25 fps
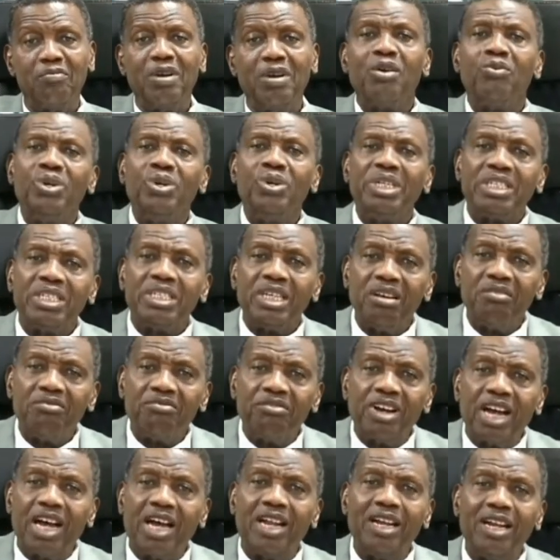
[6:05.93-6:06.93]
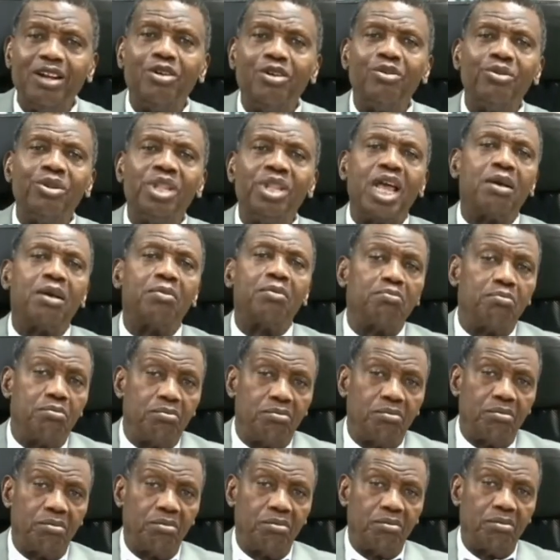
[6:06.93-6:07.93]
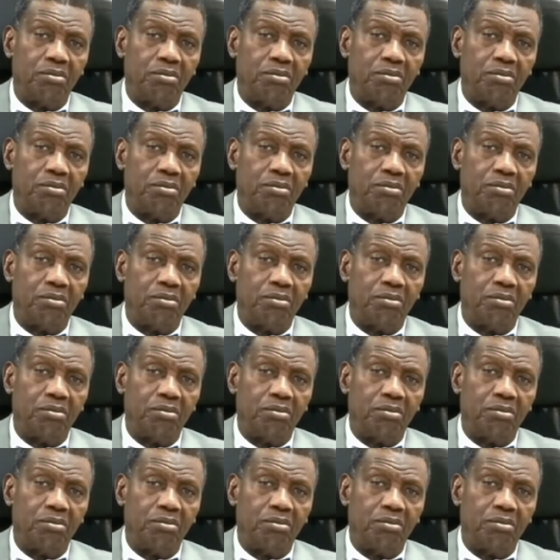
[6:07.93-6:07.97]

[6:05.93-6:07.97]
But we still value them